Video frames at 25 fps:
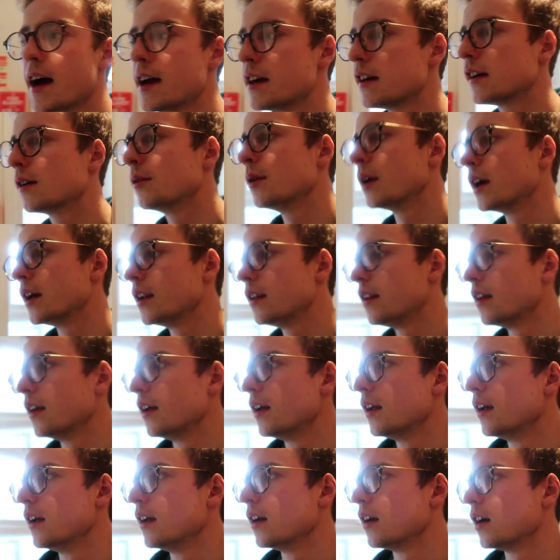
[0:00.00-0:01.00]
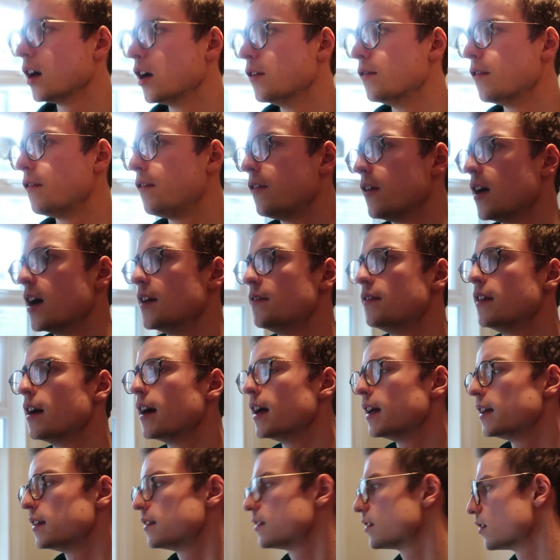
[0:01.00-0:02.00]
£8 over 5
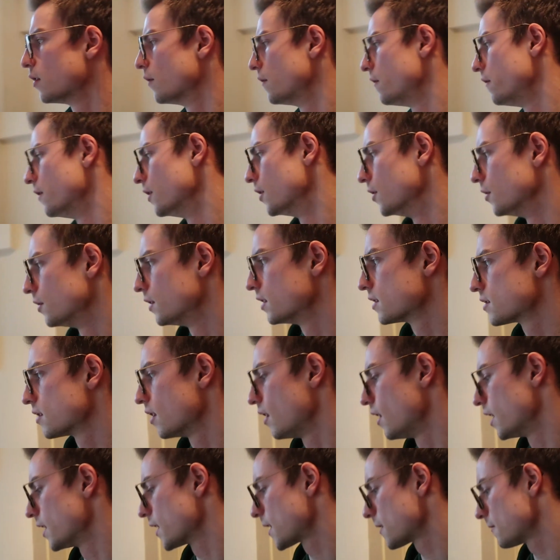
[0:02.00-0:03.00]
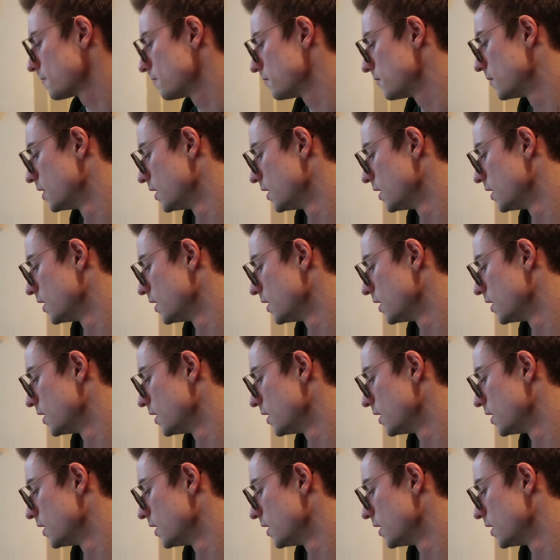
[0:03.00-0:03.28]
days of food is like,